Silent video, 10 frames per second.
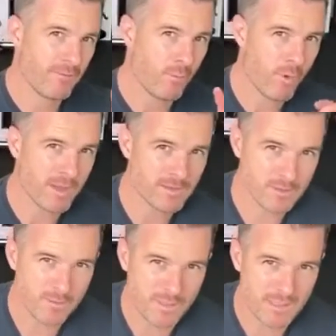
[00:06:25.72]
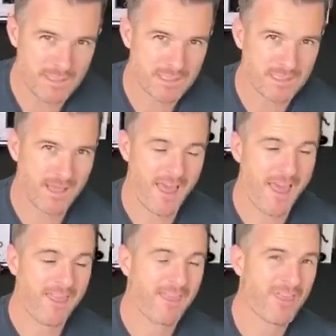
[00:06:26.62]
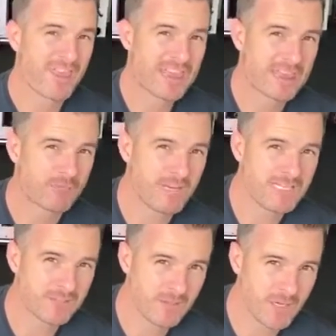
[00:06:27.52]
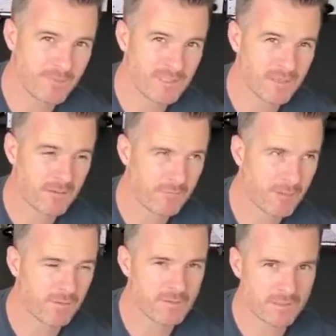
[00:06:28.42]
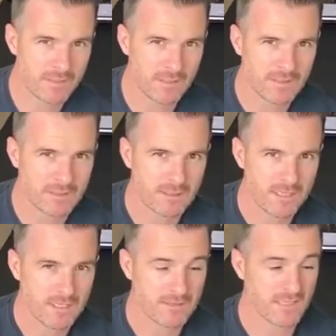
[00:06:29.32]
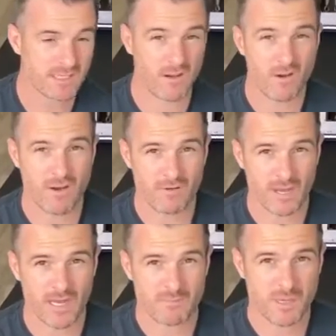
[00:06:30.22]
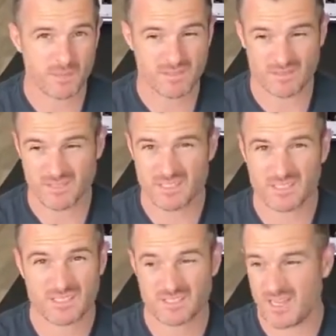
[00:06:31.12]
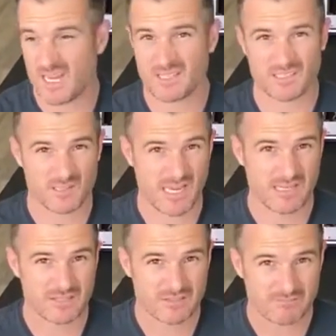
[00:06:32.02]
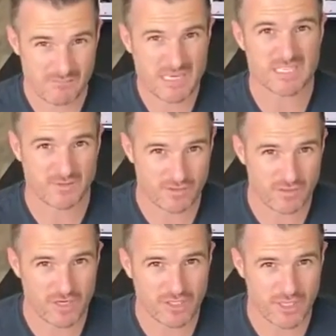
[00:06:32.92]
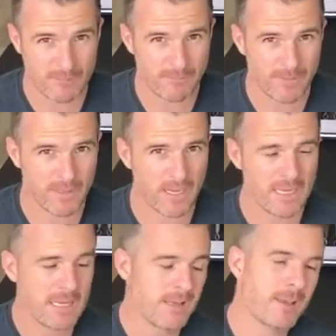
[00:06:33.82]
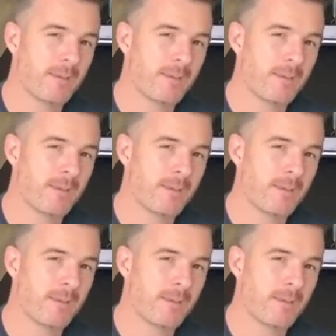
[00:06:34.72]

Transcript: for 1 to 2 minutes, 3 times both sides. So that's a lot, right? Maybe sort of 6 to 8 to 10 minutes of stretching, okay?